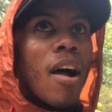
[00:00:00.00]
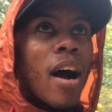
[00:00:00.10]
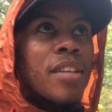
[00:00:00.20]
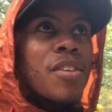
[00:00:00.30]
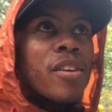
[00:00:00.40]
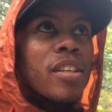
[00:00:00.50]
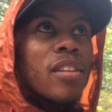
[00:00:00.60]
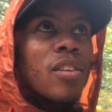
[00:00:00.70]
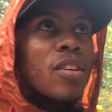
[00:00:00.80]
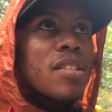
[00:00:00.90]
I turned
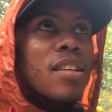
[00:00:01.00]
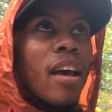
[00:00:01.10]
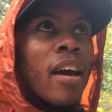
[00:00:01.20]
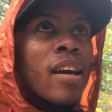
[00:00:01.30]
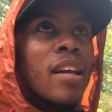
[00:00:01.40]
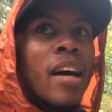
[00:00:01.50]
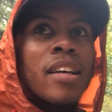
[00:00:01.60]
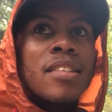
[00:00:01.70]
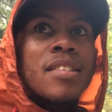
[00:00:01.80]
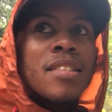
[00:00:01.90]
and looked, and I
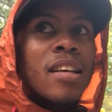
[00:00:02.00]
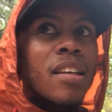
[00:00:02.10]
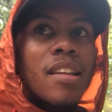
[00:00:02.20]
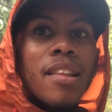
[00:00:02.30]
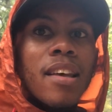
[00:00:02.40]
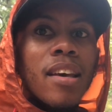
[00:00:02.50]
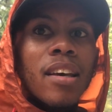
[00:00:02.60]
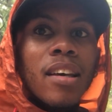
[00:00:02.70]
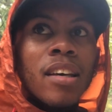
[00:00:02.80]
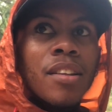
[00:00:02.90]
didn't see
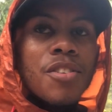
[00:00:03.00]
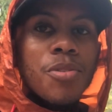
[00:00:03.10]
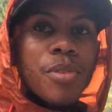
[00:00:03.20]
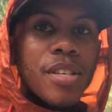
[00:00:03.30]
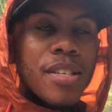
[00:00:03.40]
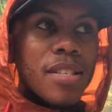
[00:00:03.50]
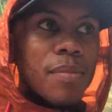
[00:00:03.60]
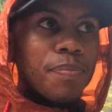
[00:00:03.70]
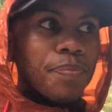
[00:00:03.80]
anything in the trees.